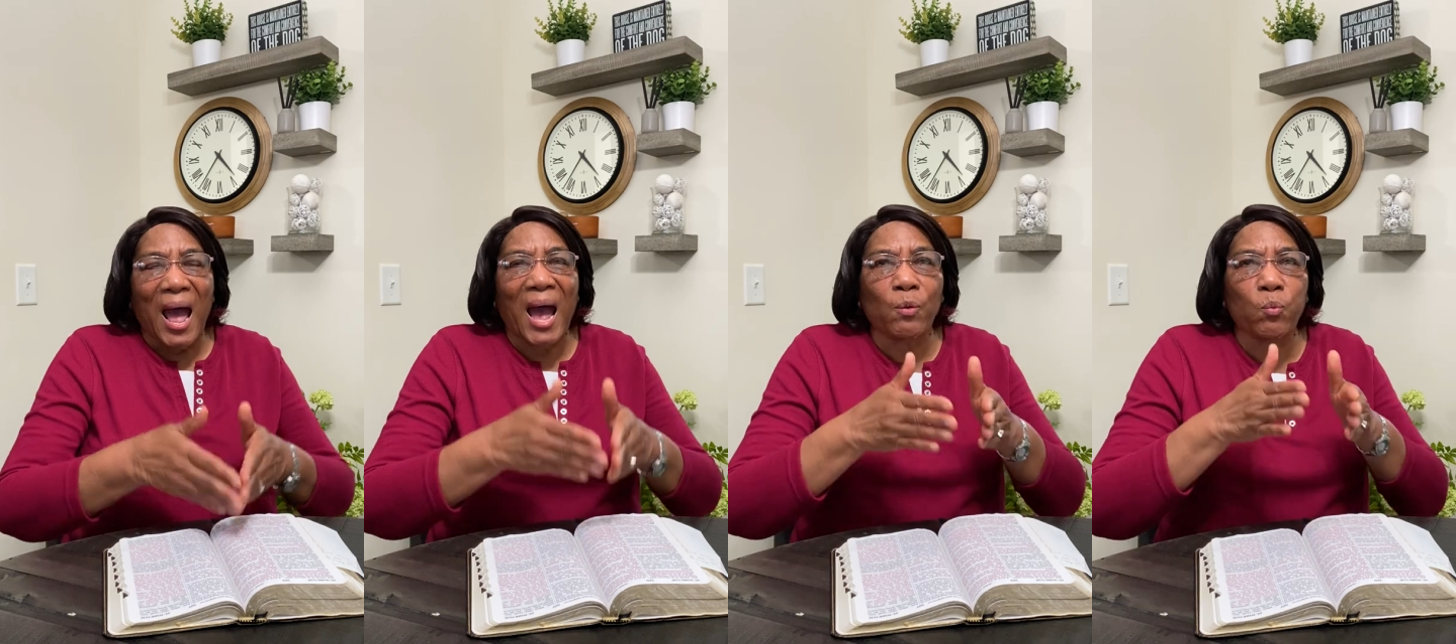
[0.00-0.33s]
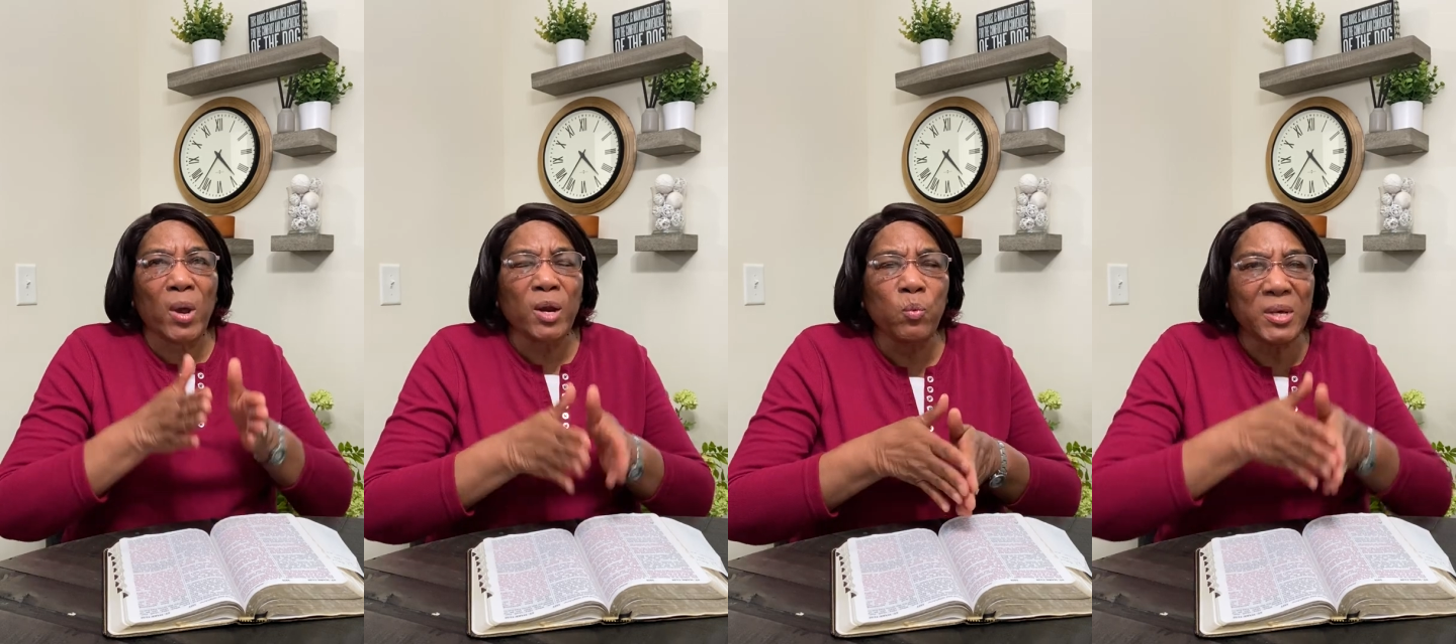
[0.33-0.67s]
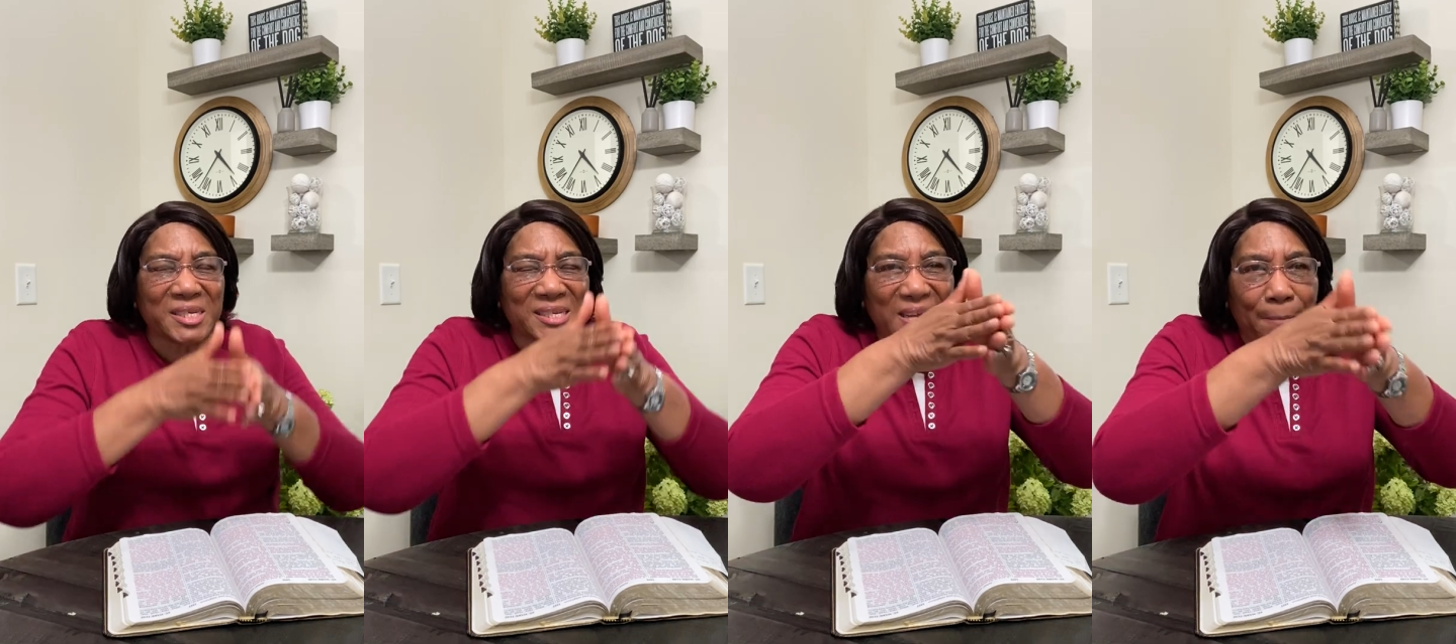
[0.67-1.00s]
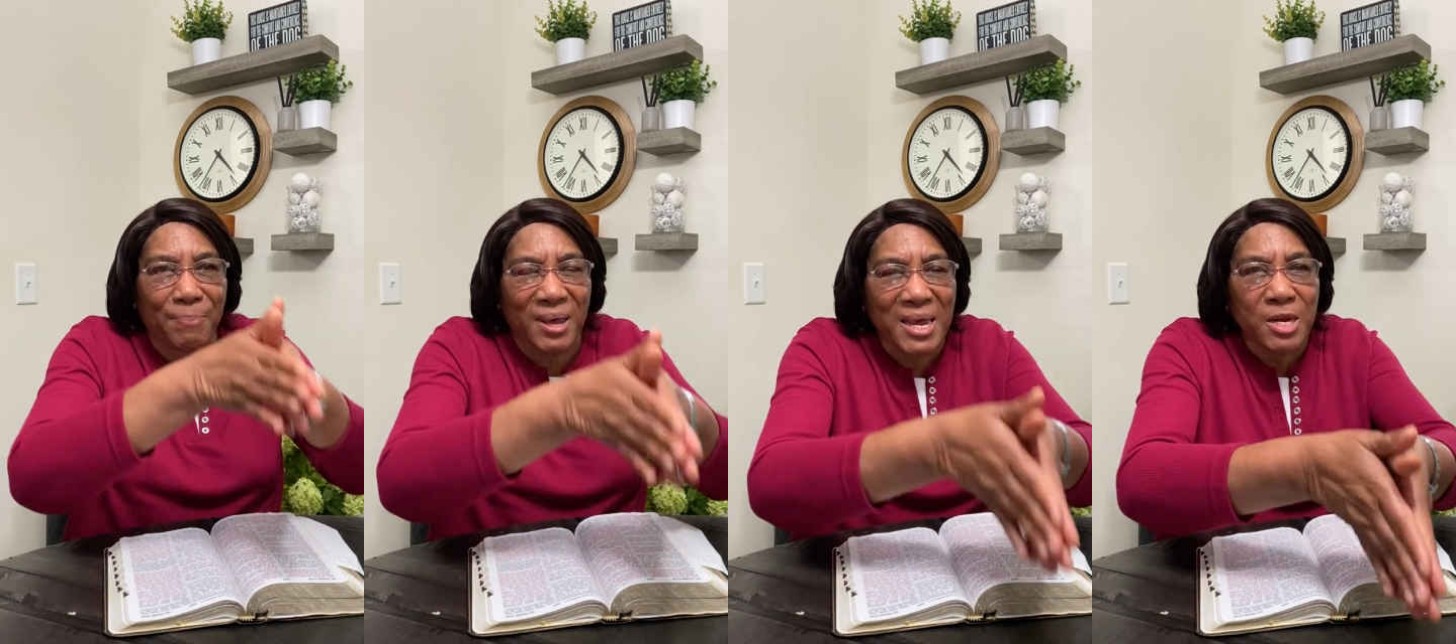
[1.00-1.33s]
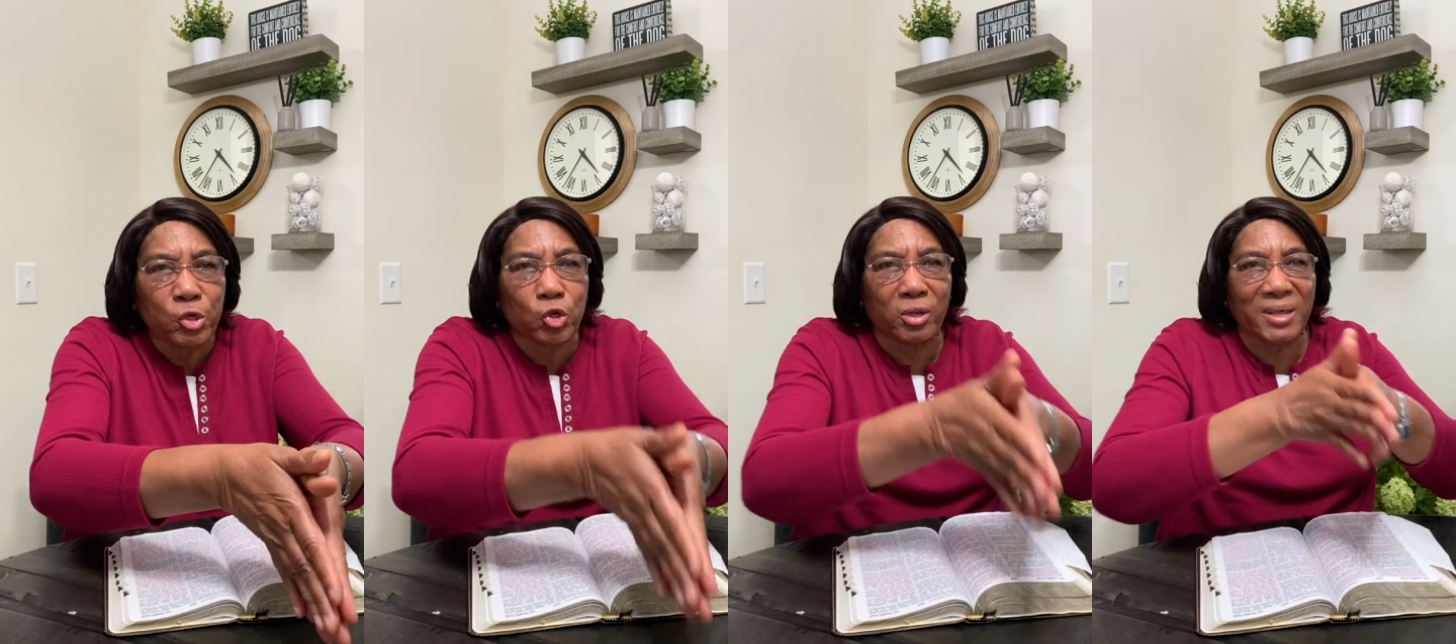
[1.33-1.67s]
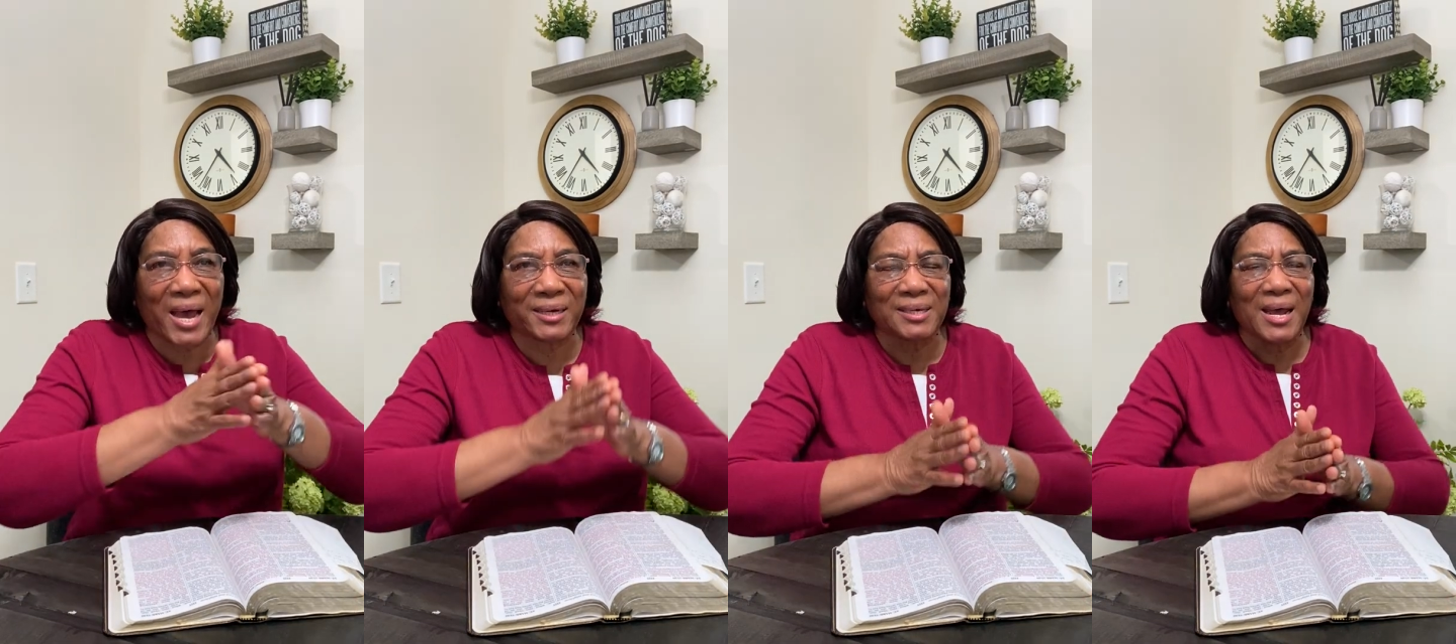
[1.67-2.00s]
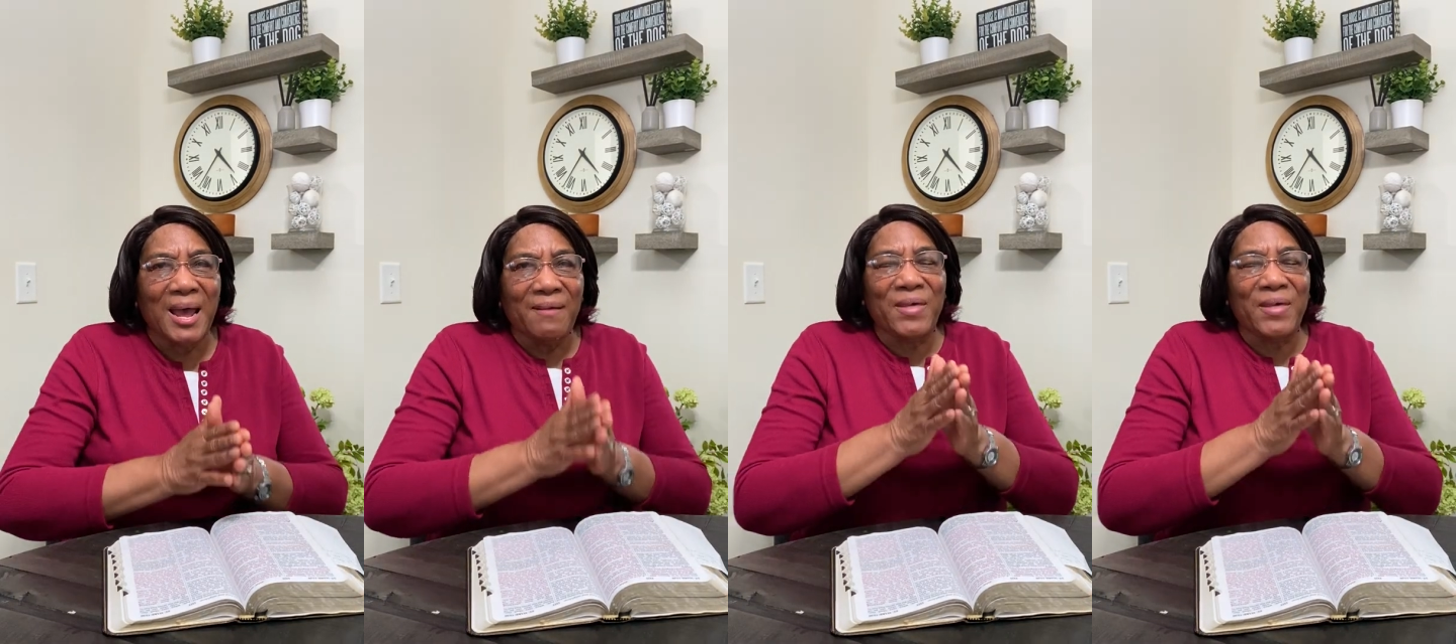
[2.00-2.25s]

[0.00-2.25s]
And when we step into that,